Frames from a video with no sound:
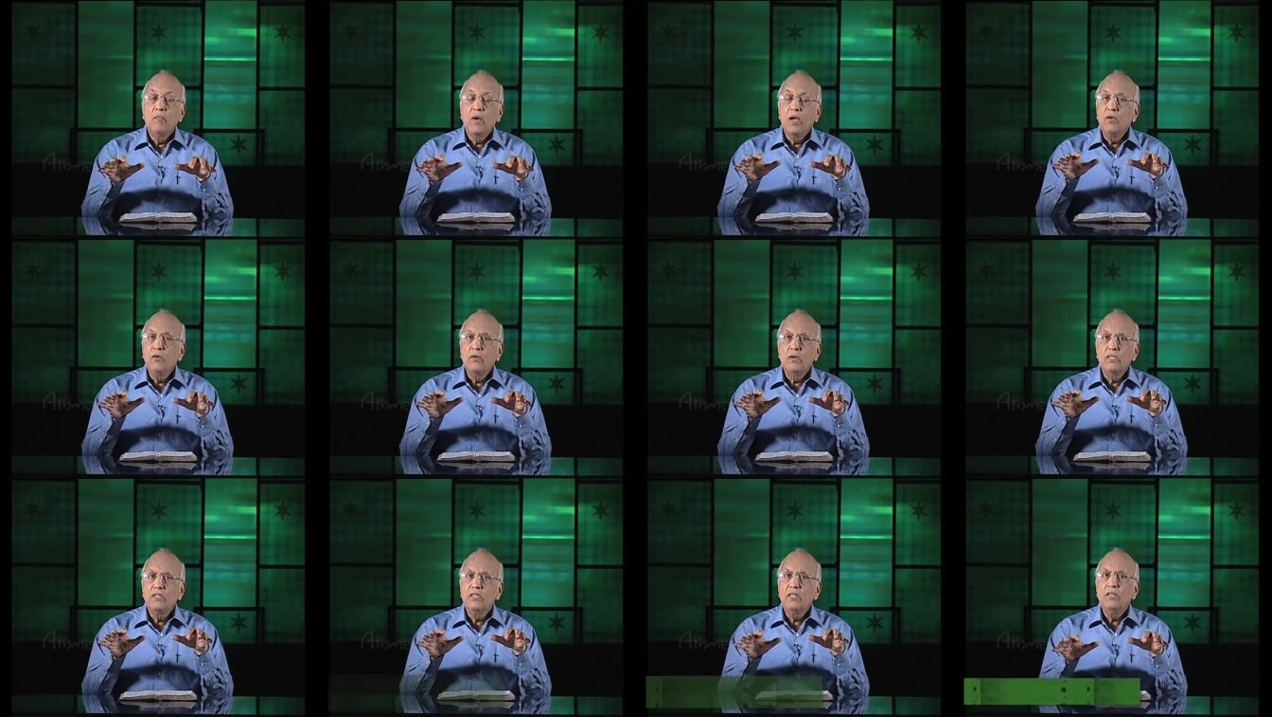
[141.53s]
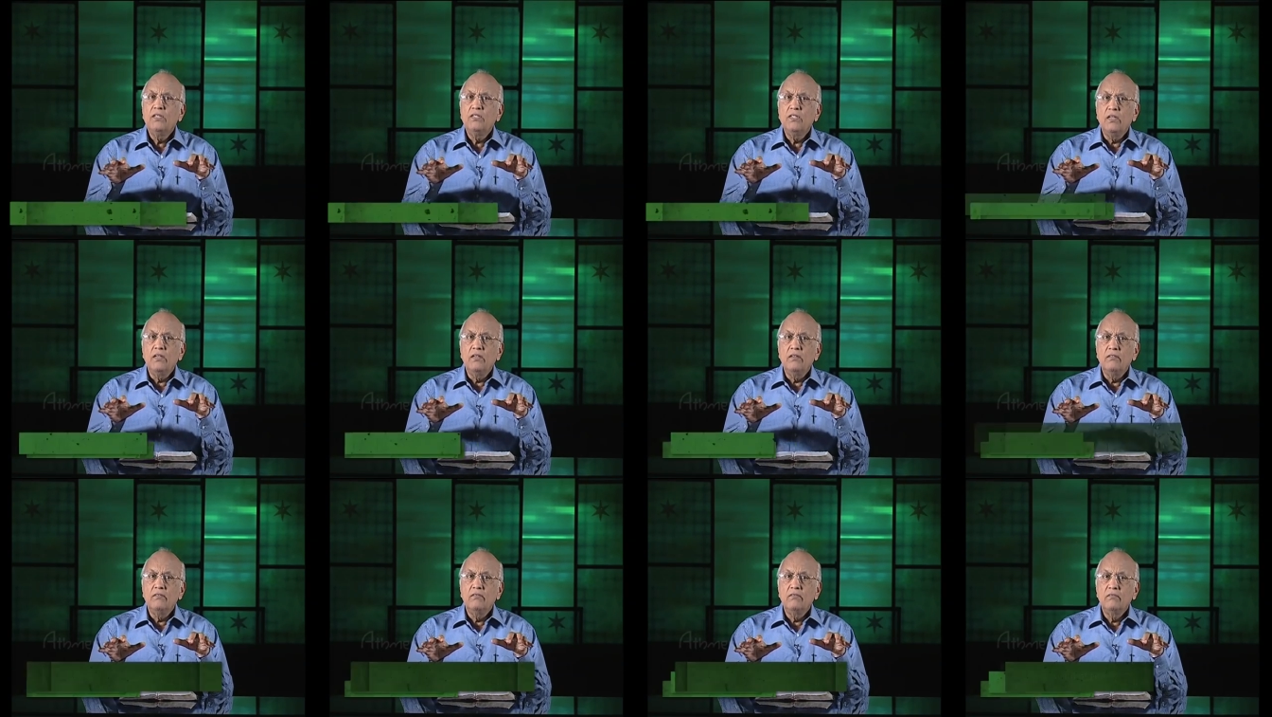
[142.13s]
My yoke is
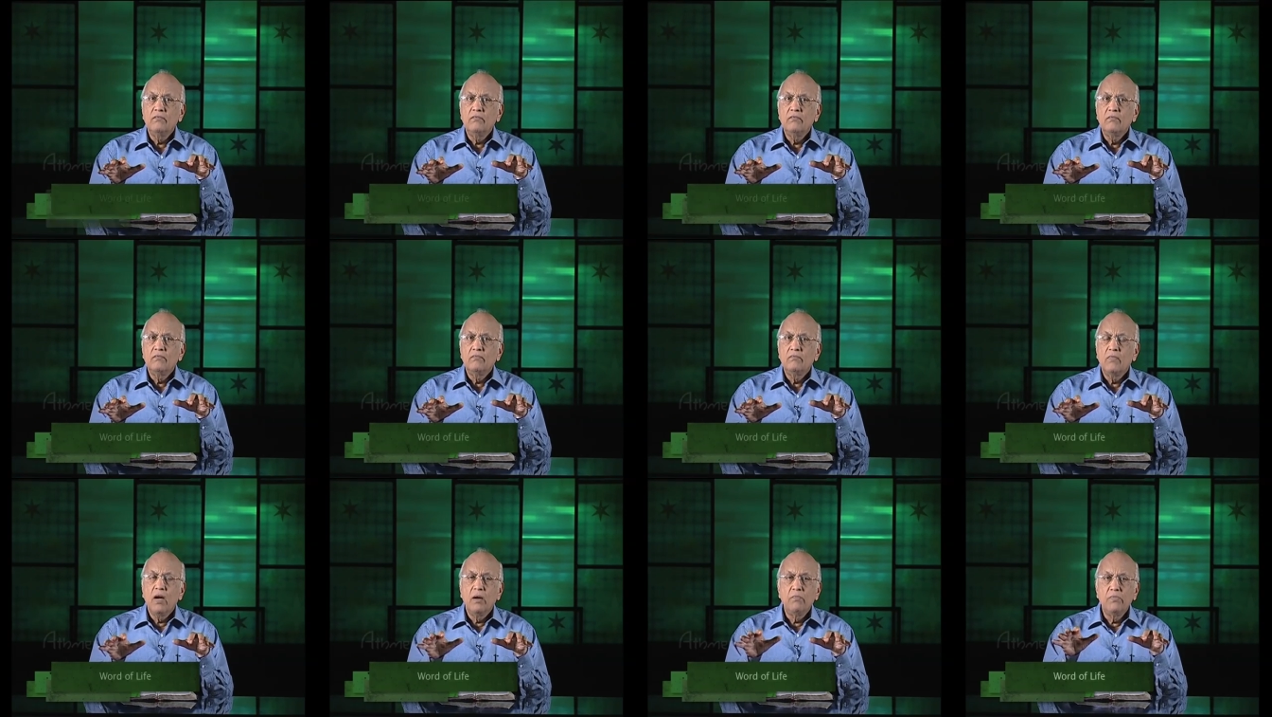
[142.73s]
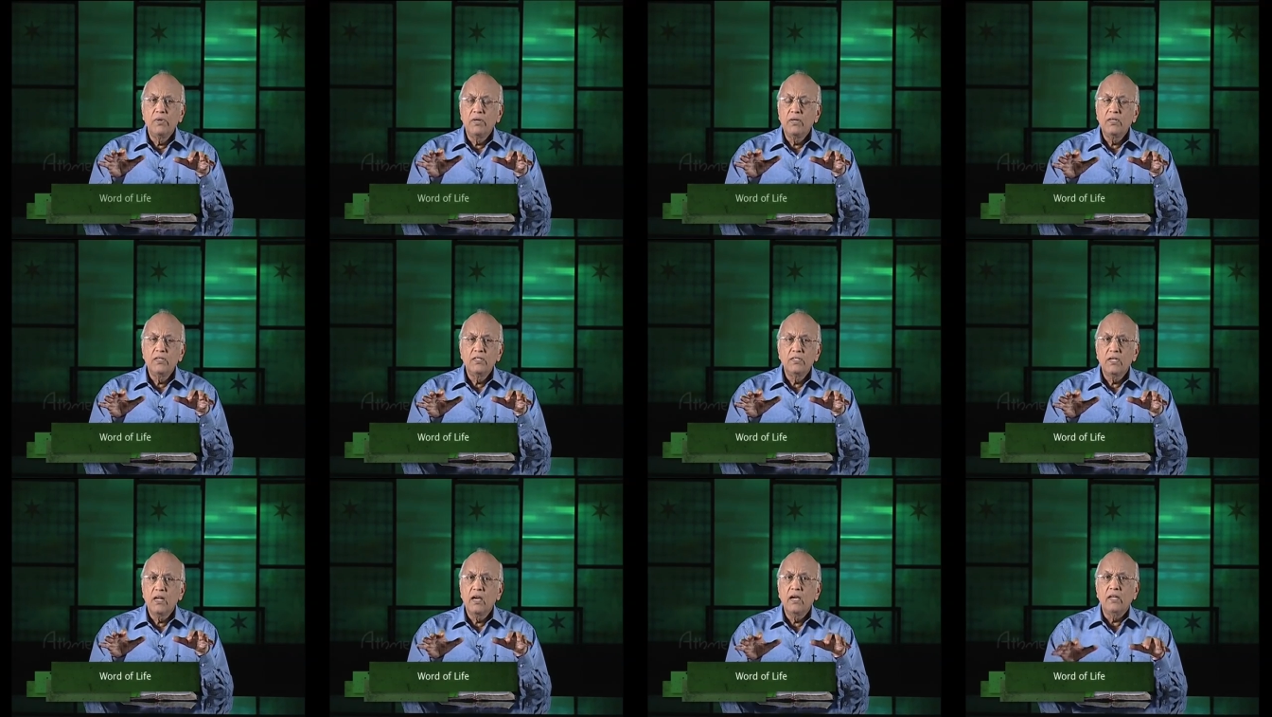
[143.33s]
easy. My
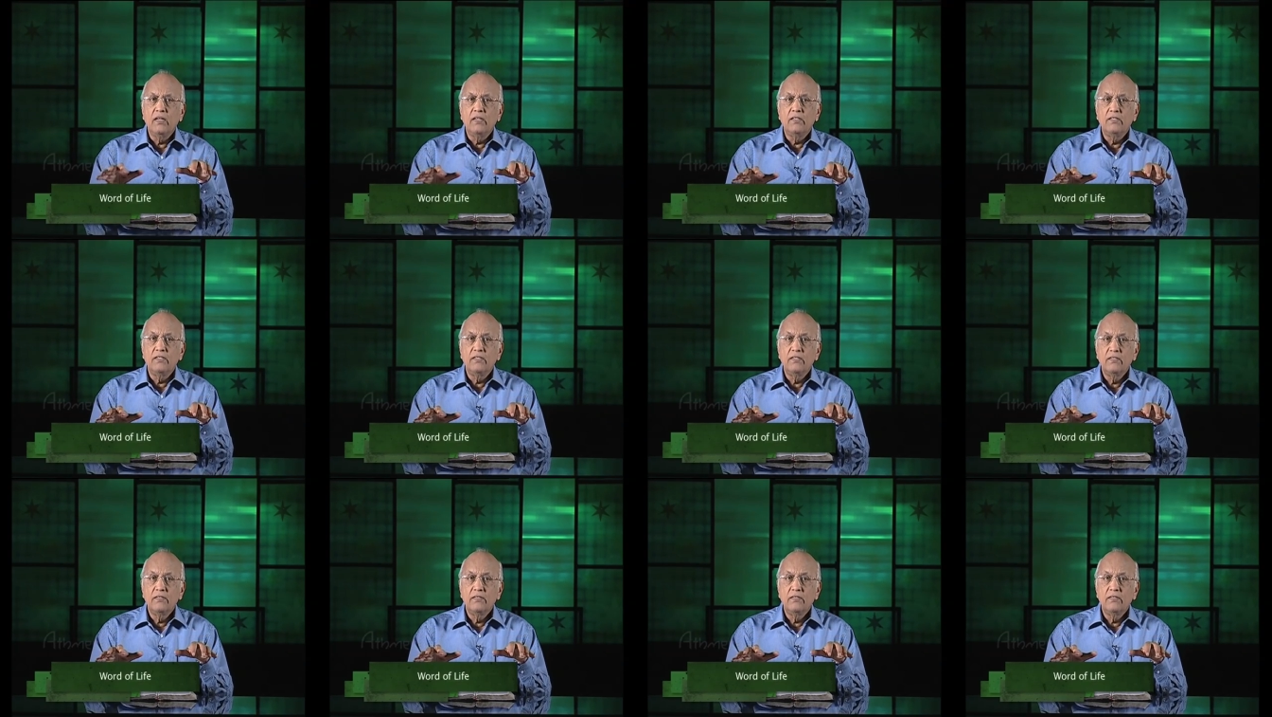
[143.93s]
burden is light.